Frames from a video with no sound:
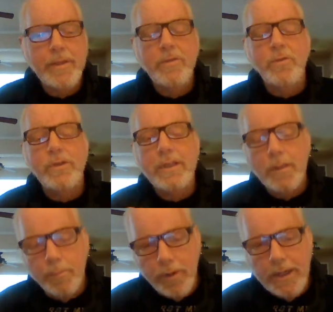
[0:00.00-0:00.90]
So you need to
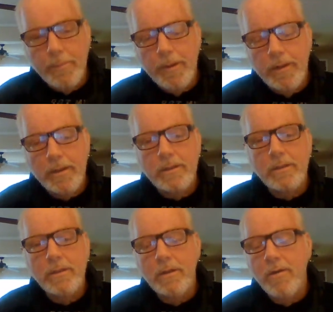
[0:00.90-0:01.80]
pray about it.
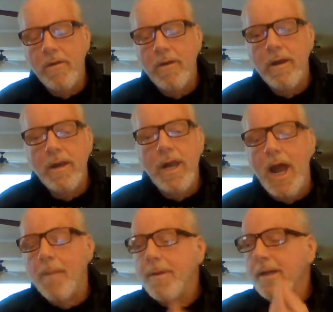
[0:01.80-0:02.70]

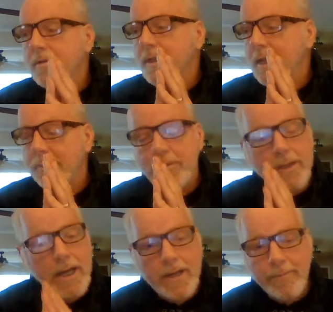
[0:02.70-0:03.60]
I'm not saying
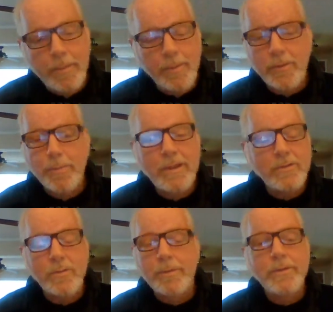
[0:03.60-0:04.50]
abscond from our
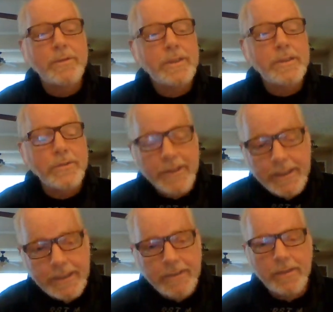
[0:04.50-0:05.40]
responsibilities or
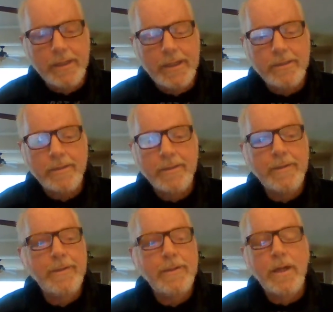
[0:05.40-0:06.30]
any of that,
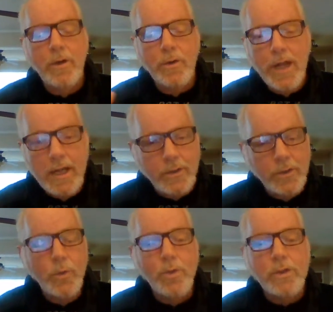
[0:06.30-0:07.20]
or not
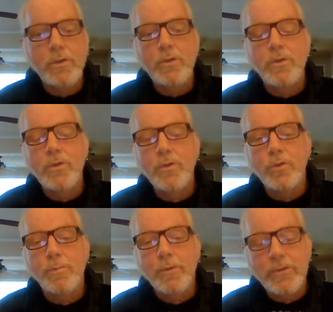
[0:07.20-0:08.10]
do what you're
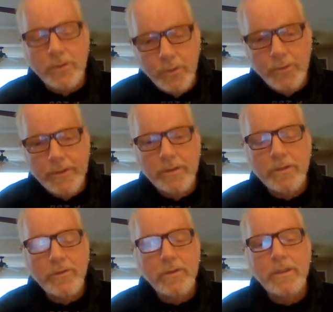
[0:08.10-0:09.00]
supposed to do
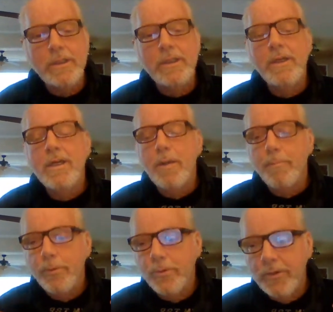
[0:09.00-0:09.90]
diligently,
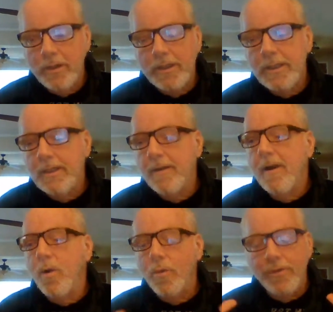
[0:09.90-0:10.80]
prudently,
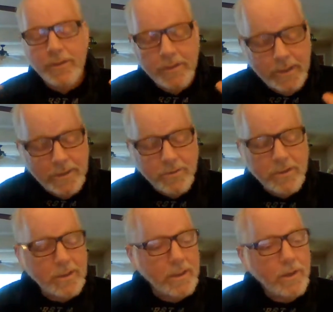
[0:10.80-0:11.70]
with
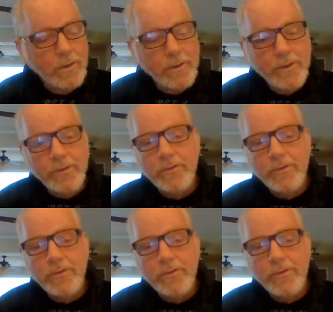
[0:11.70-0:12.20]
intention and all those.